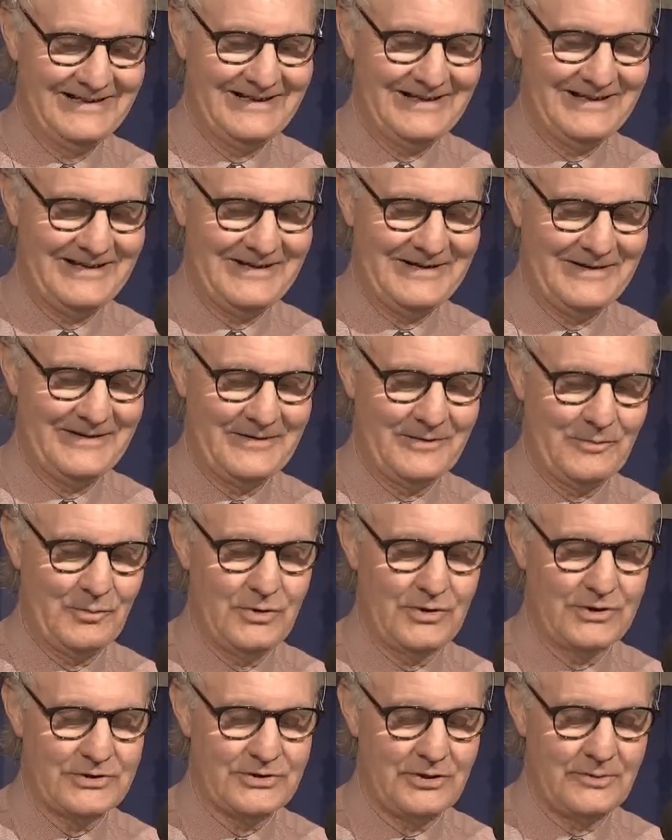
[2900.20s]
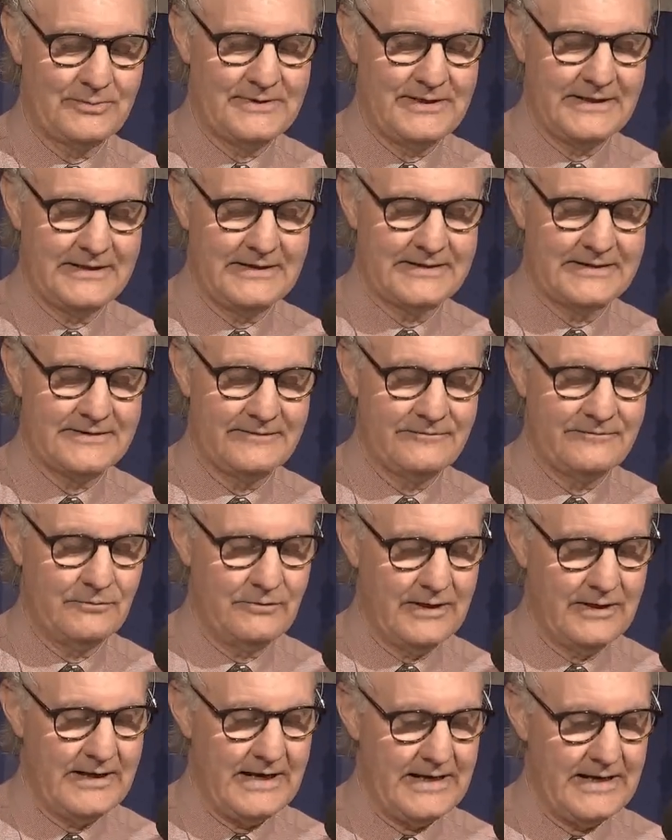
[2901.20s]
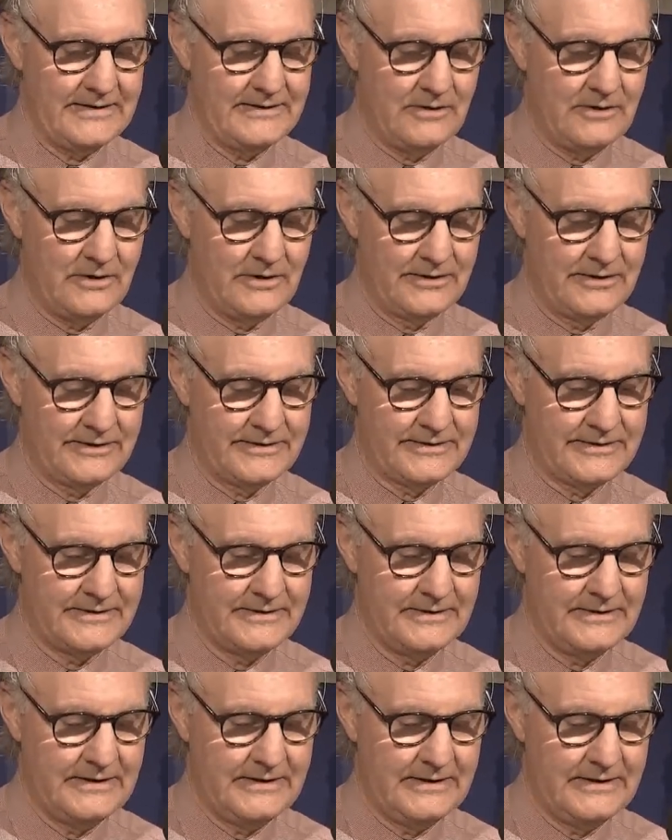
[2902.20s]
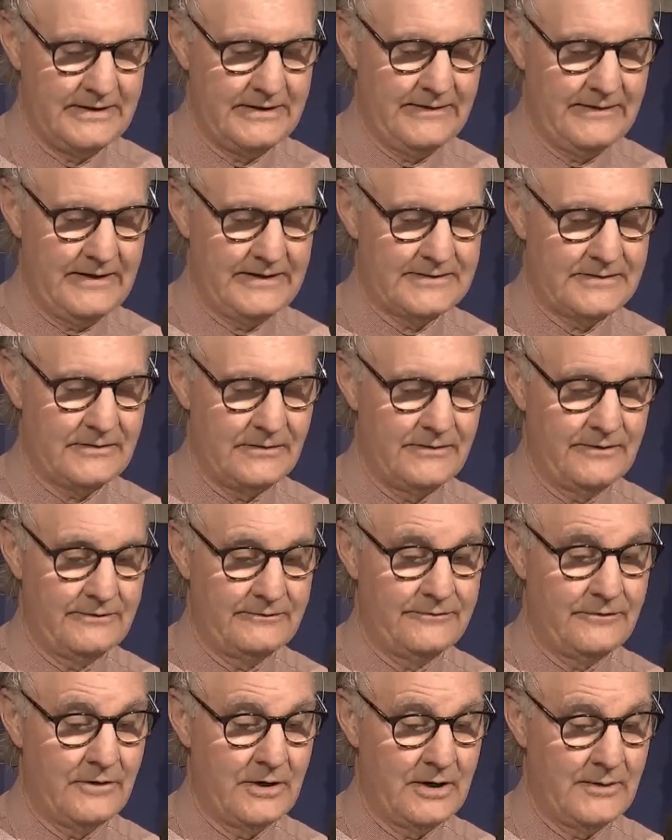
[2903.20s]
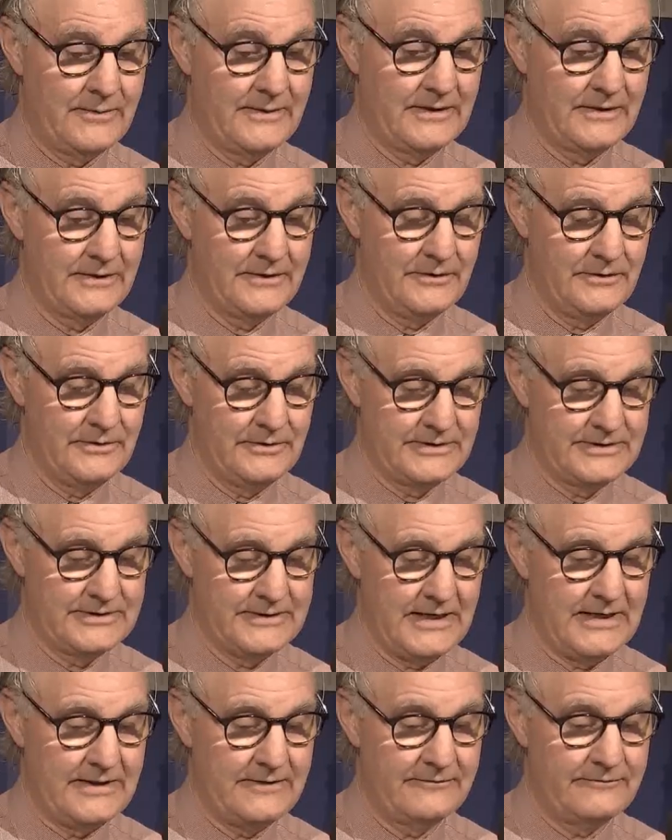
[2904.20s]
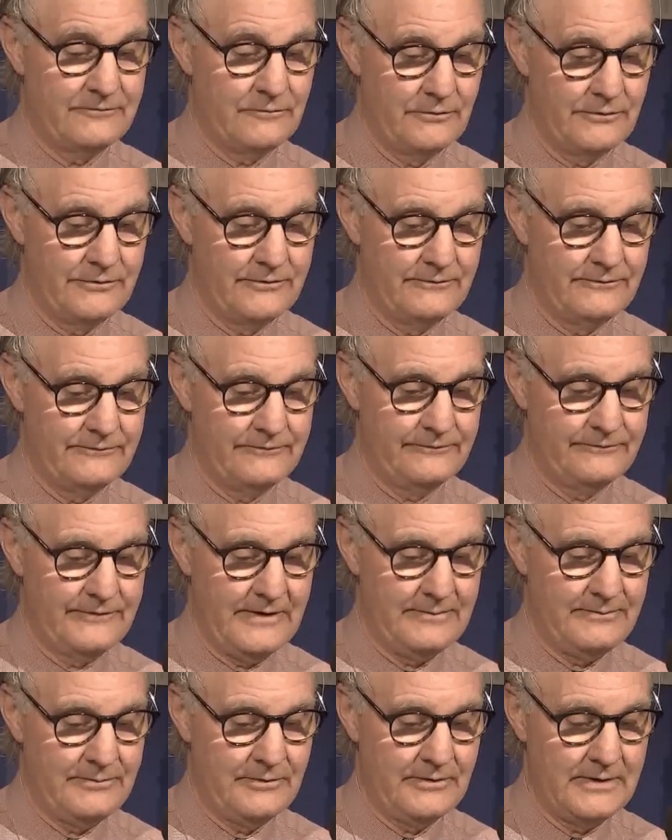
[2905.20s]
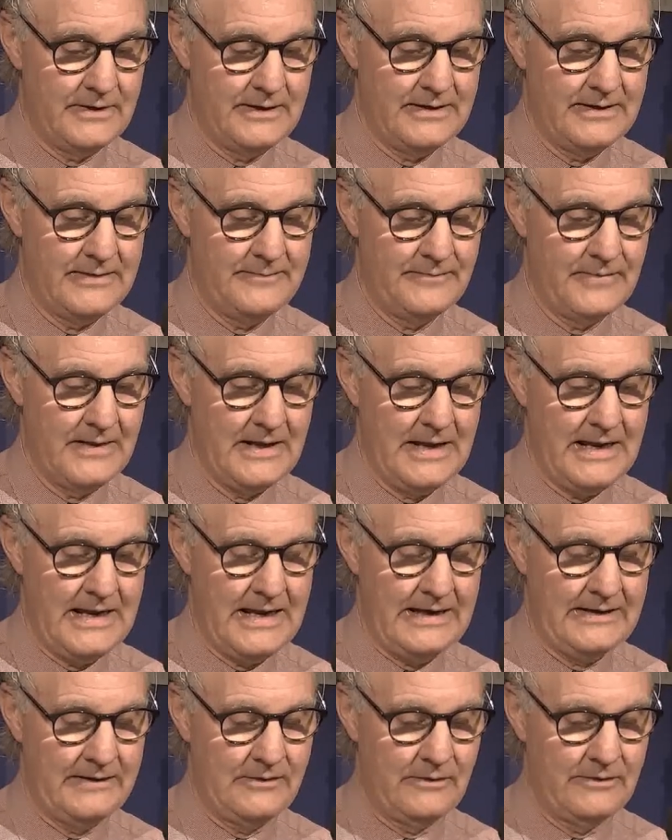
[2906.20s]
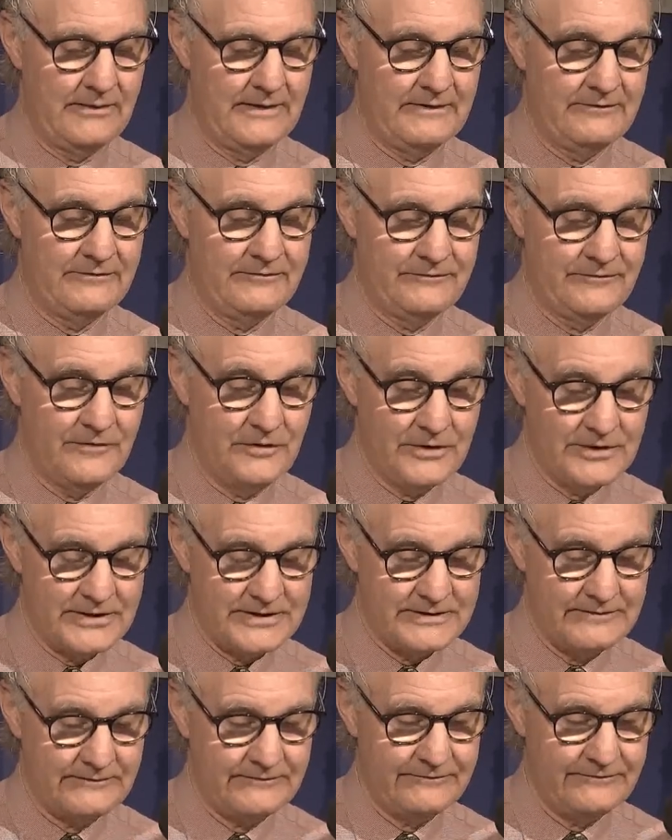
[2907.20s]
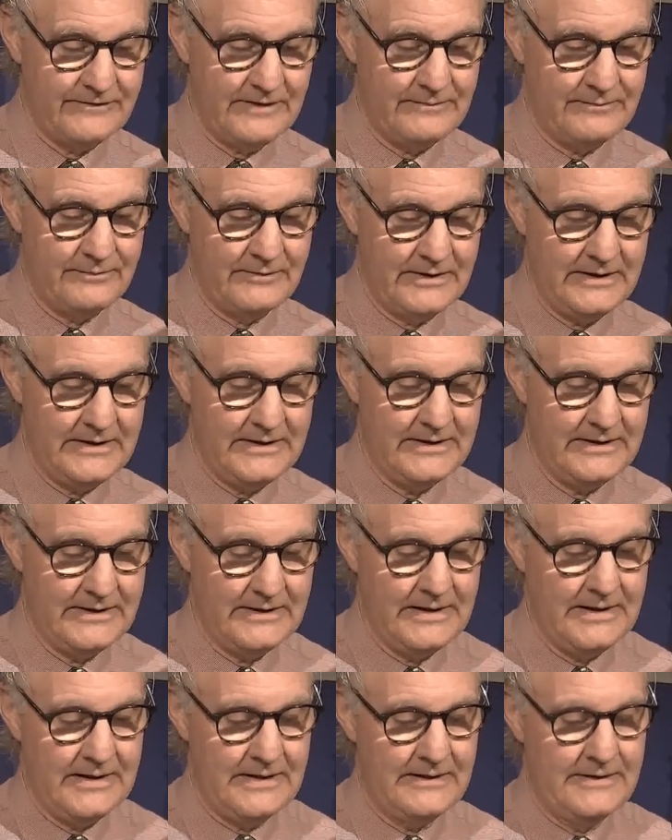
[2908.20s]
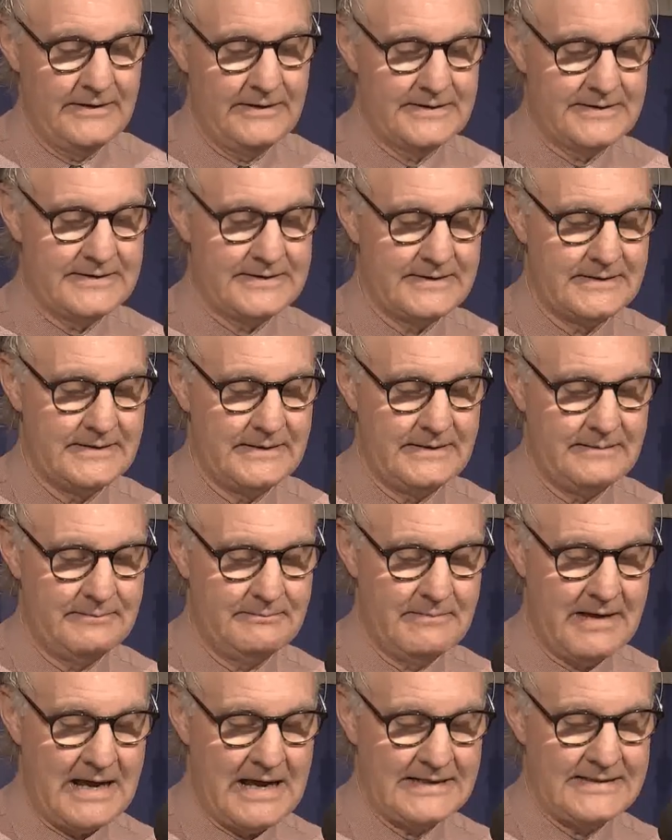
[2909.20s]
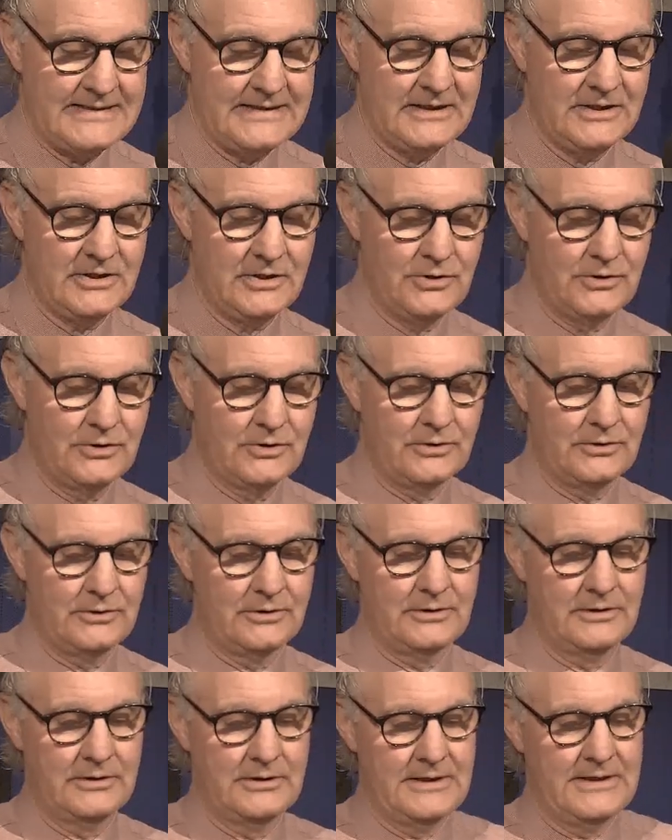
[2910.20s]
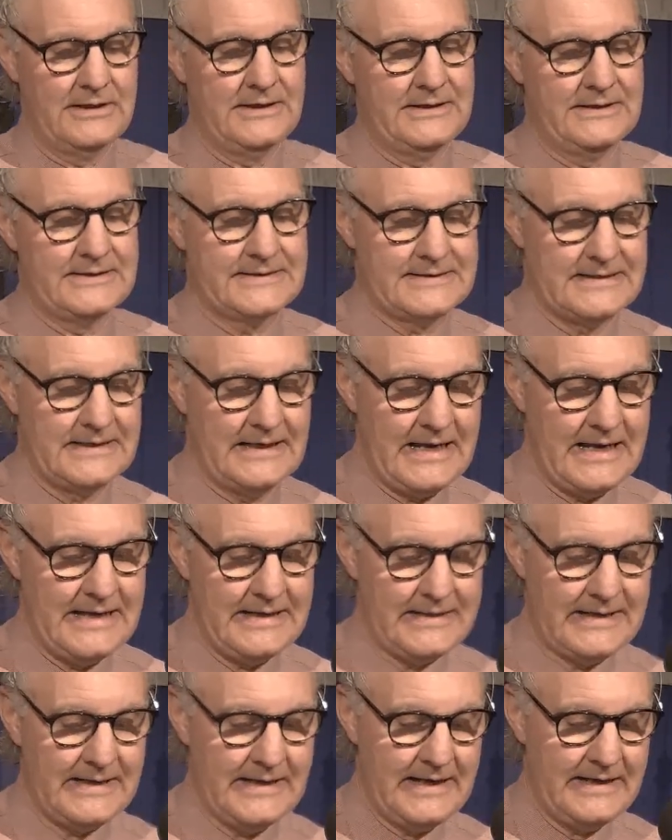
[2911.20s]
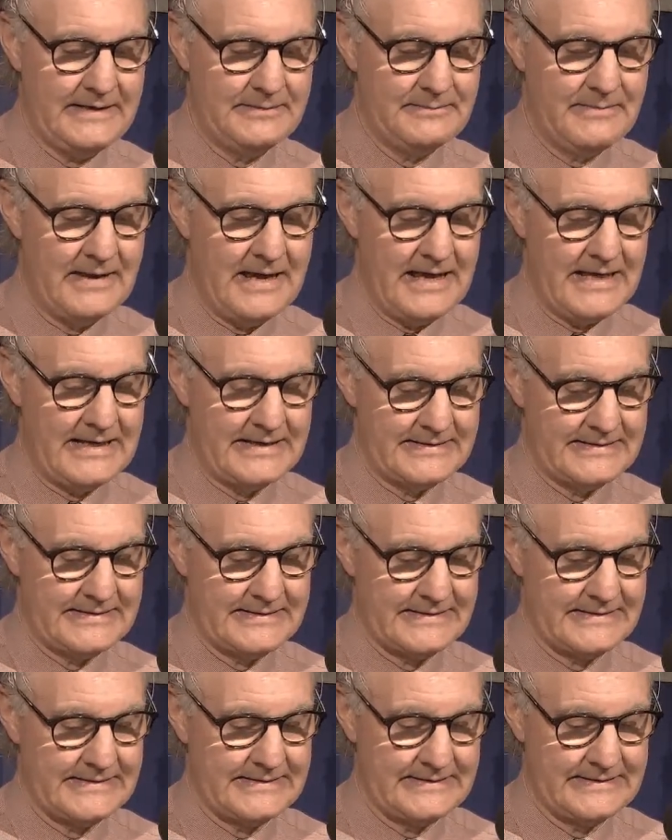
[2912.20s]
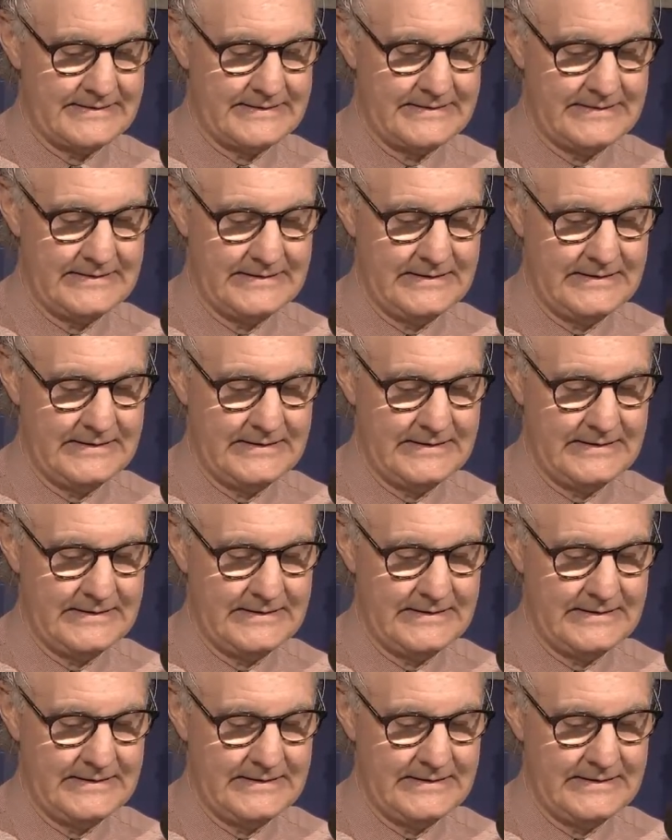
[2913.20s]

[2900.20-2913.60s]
The workshop tickets are $48. That's on the following Thursday, the 4th of February. And on the 1st of February, there's Marty Girl, Slather in Masks,